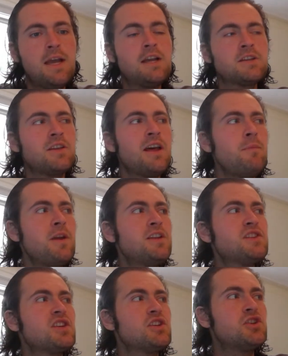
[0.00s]
So that
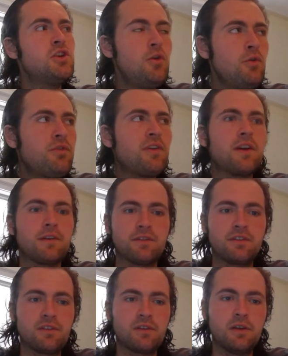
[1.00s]
means two
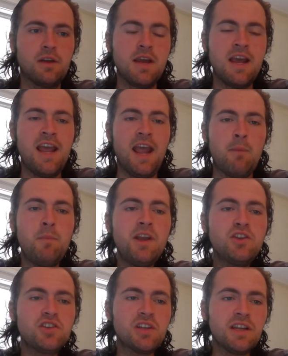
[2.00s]
things. It
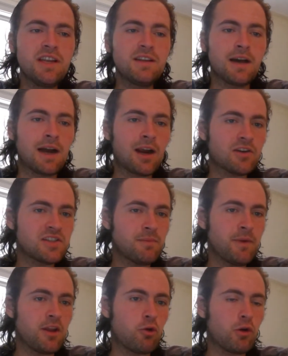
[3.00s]
means you need to hire
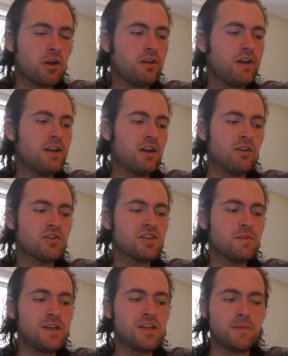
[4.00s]
somebody quickly, and it also
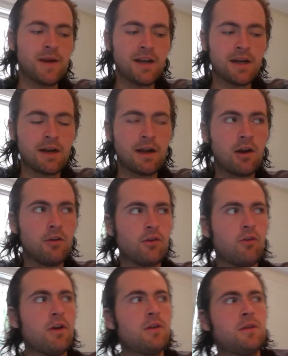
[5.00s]
means you might not hire
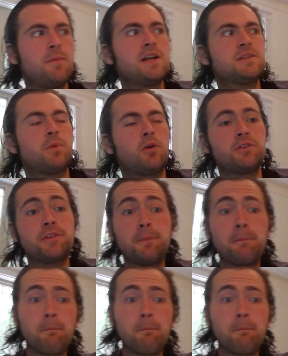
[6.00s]
the best person.